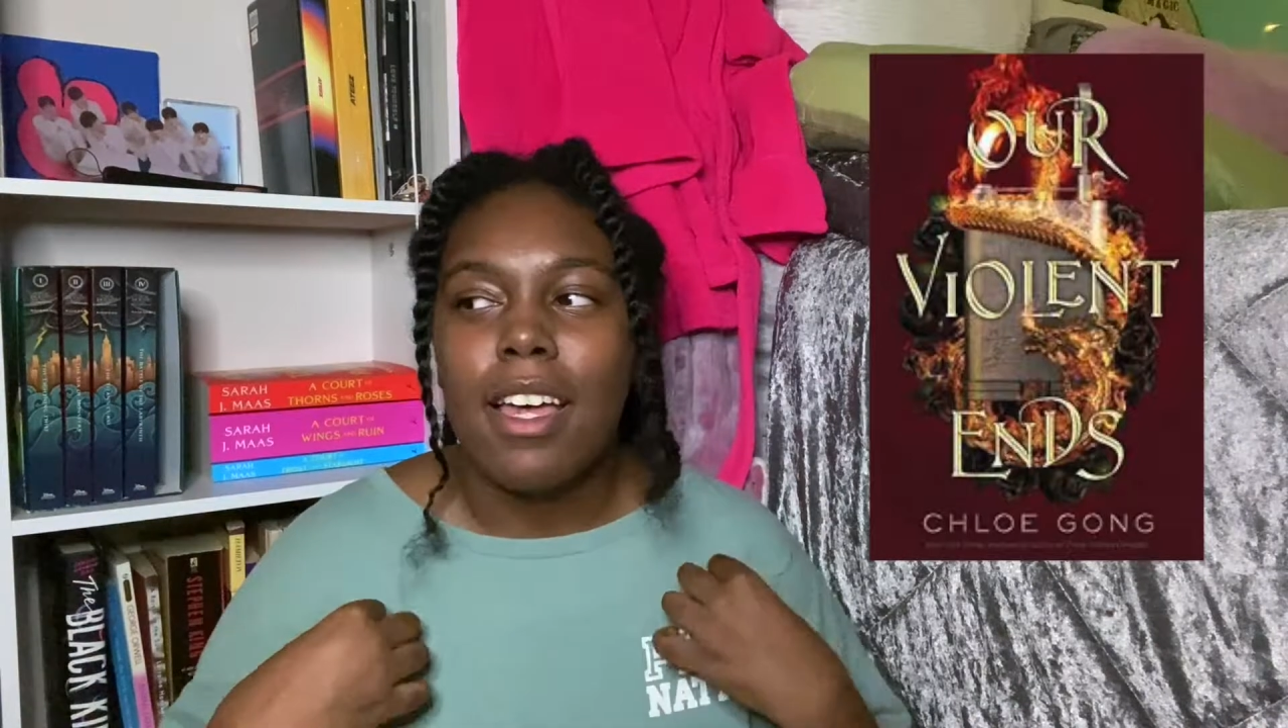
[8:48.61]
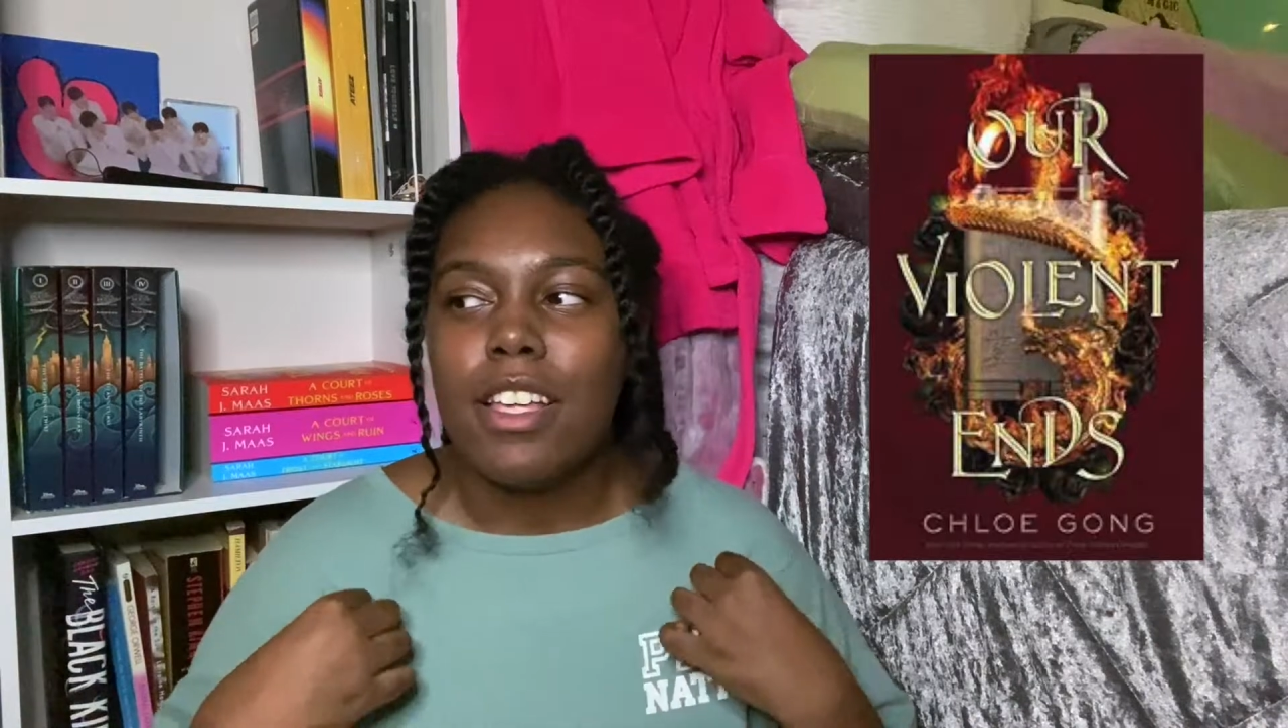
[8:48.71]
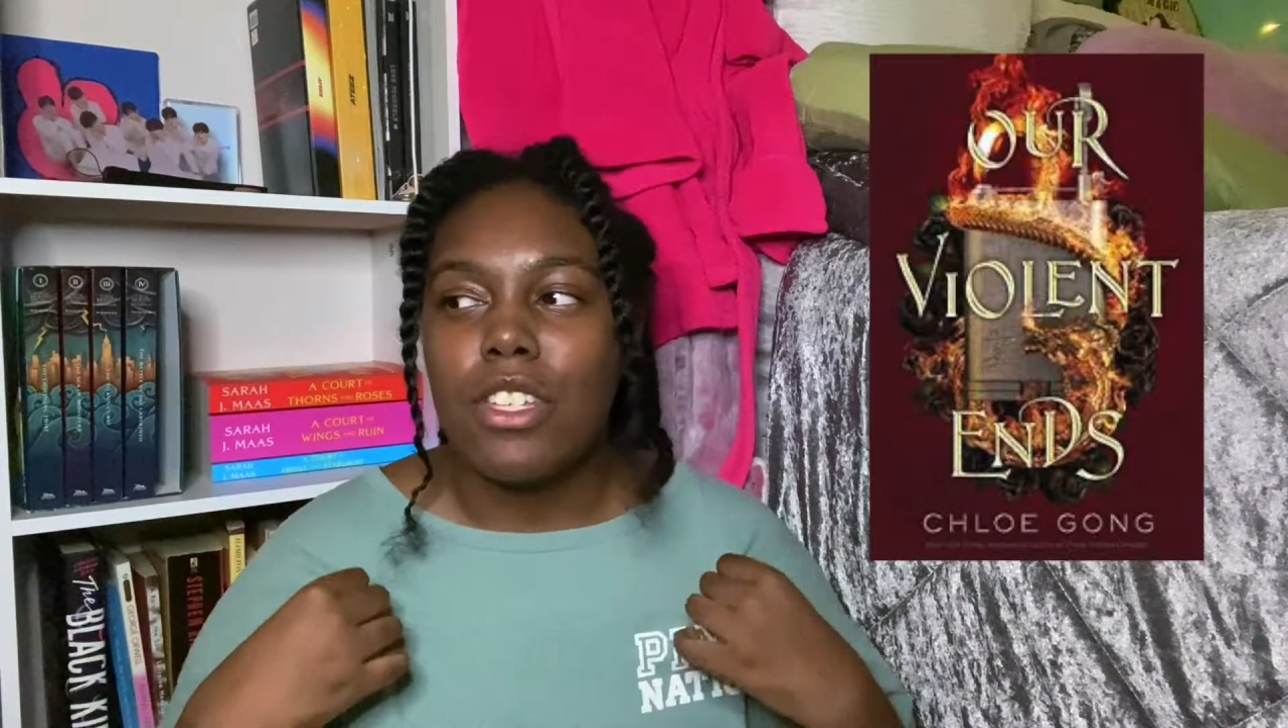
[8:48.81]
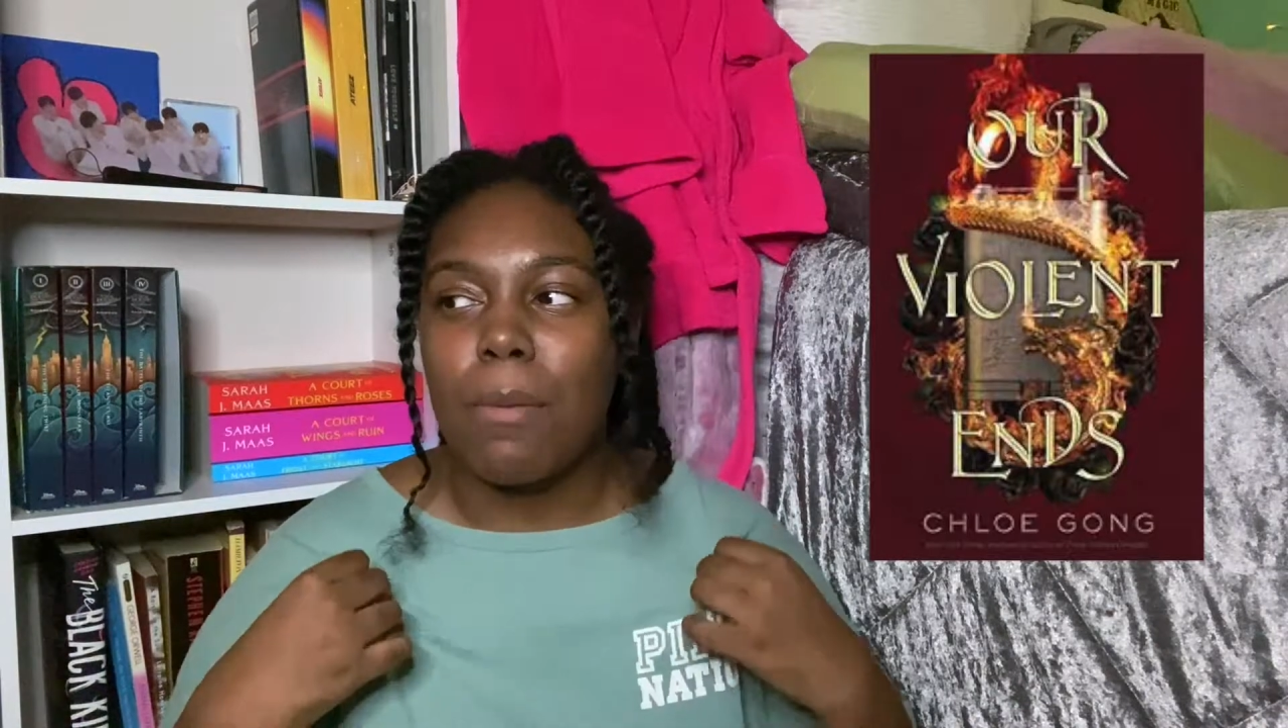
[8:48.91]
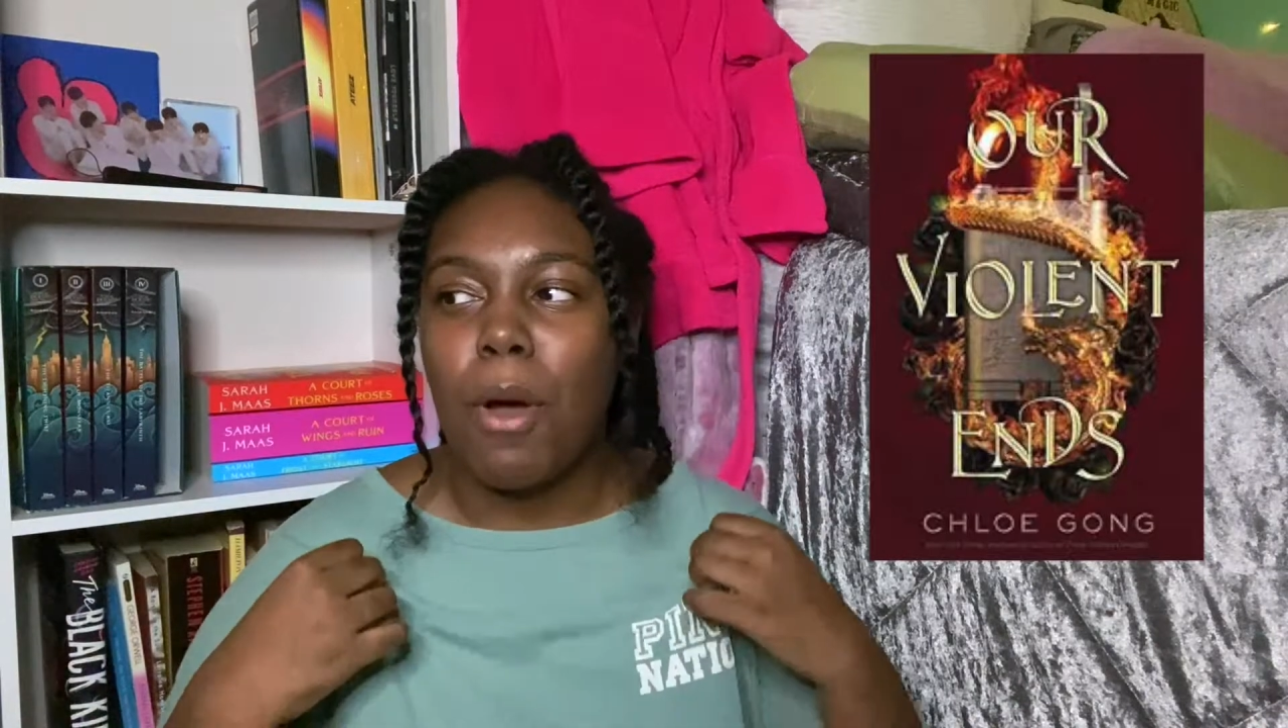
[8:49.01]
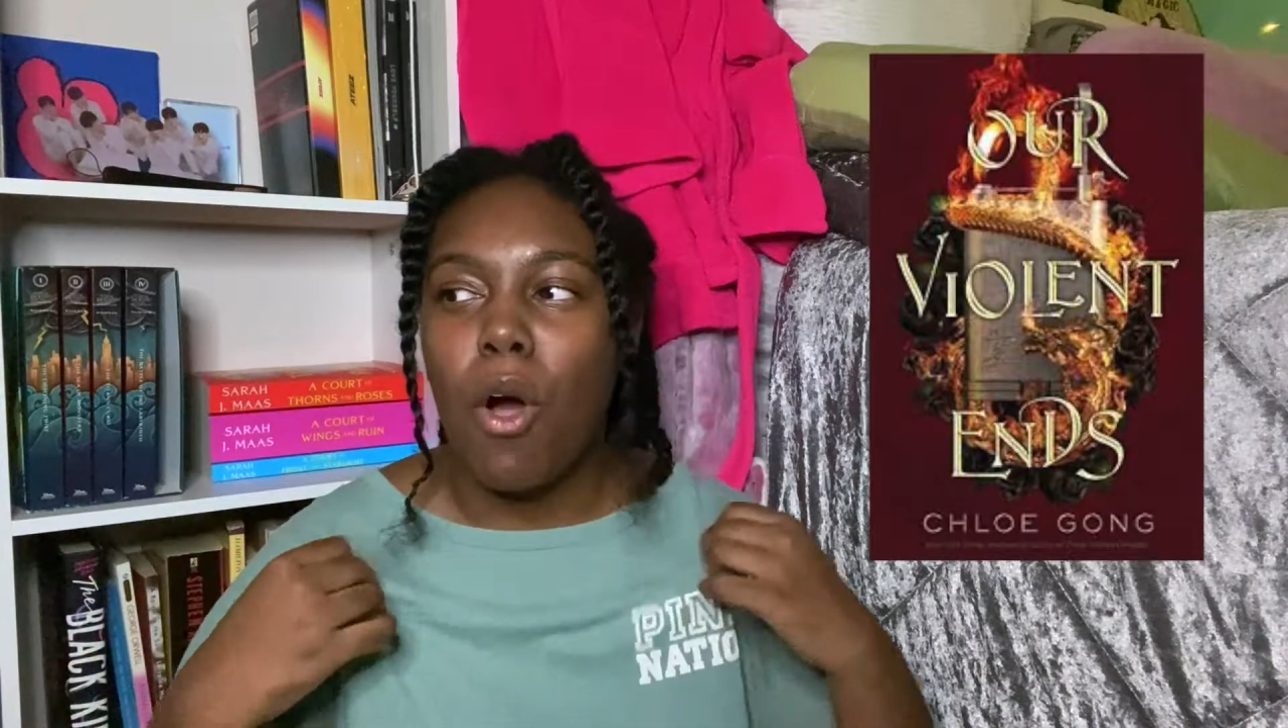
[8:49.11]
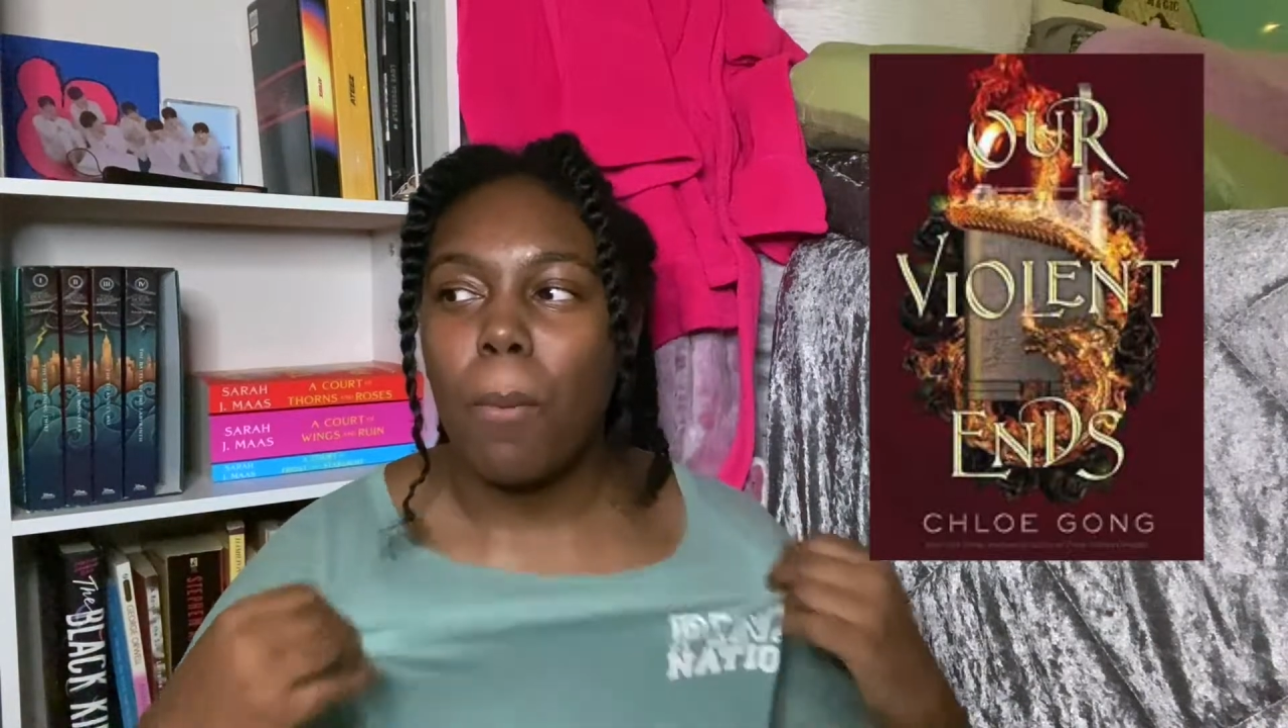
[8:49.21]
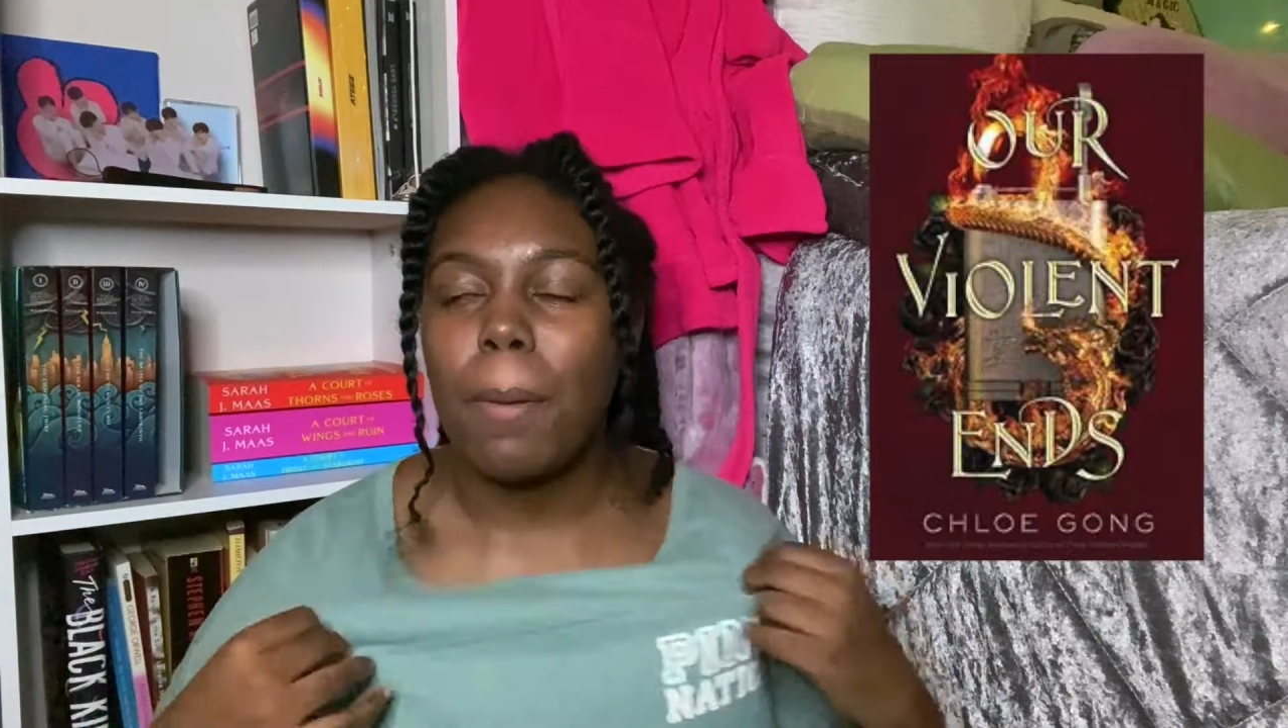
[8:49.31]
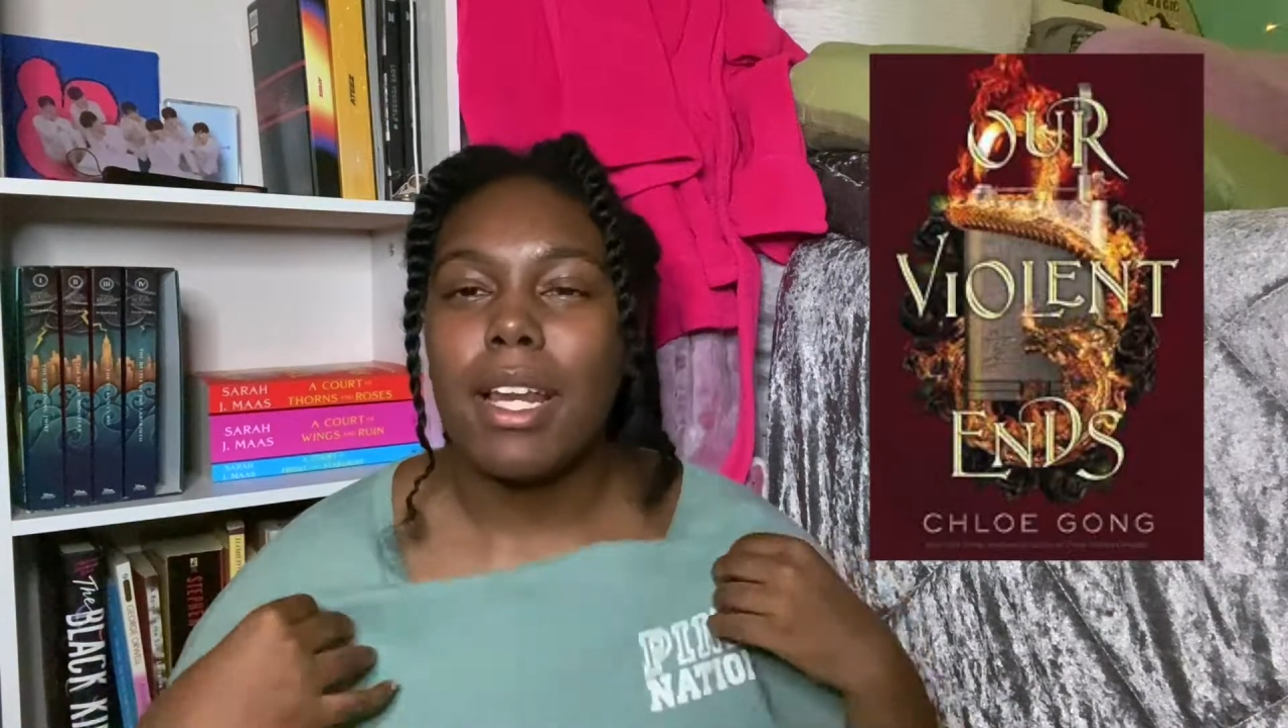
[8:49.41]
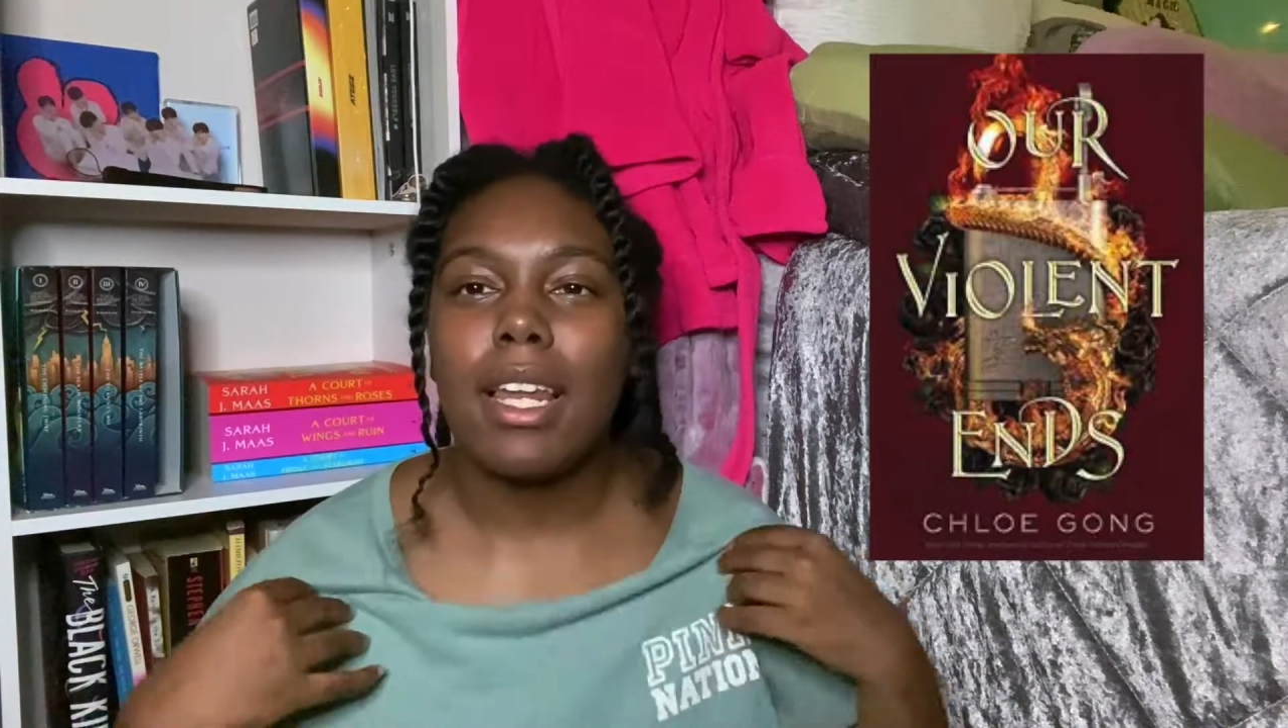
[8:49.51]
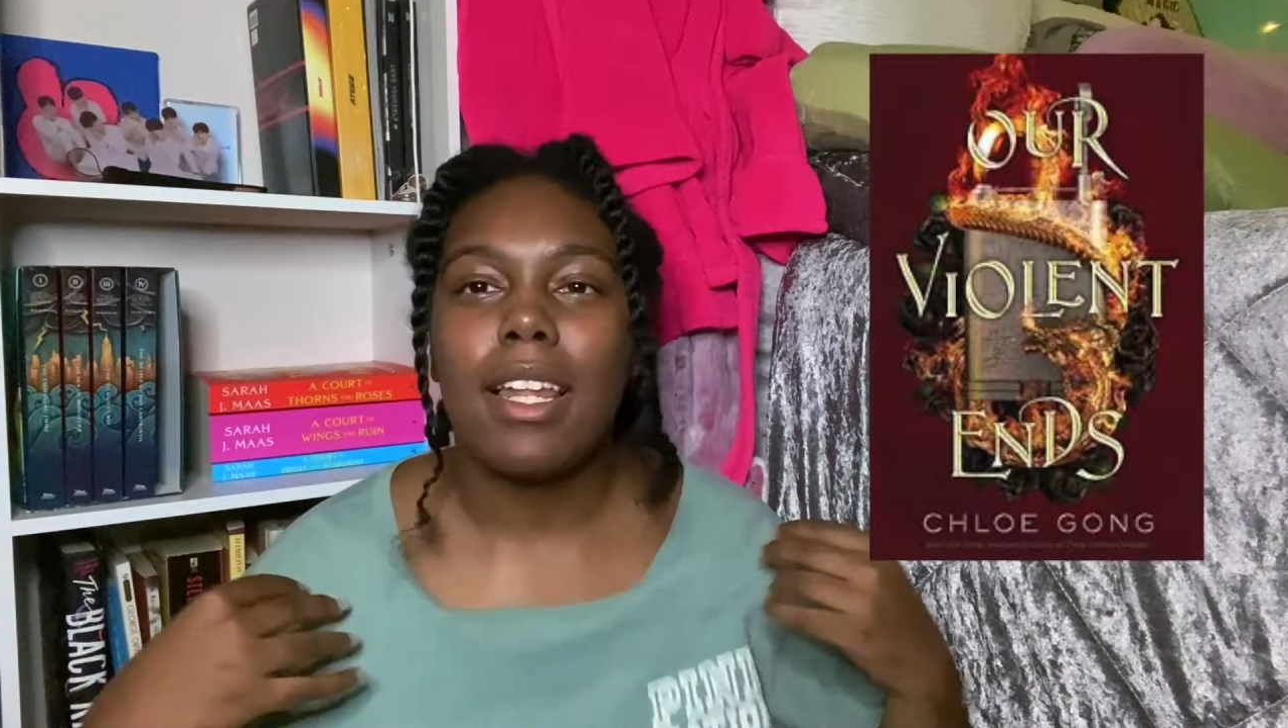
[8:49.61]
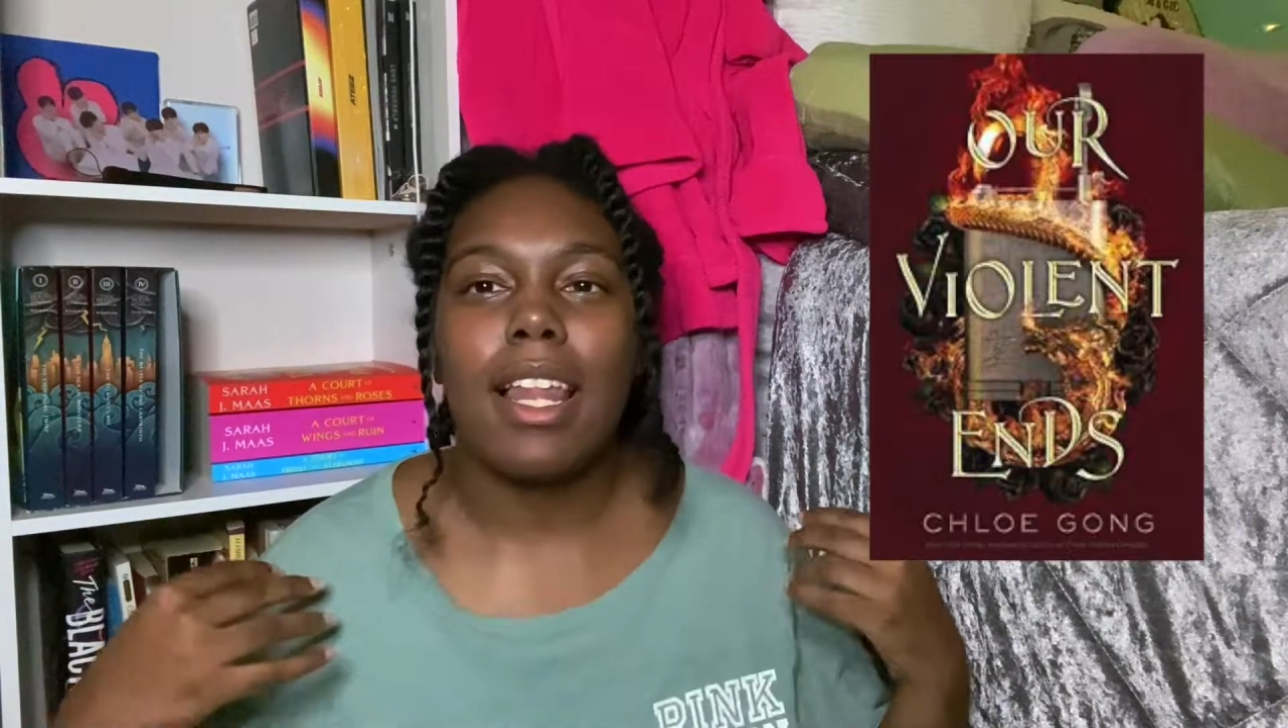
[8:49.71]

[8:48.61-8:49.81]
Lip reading: so I'm hoping that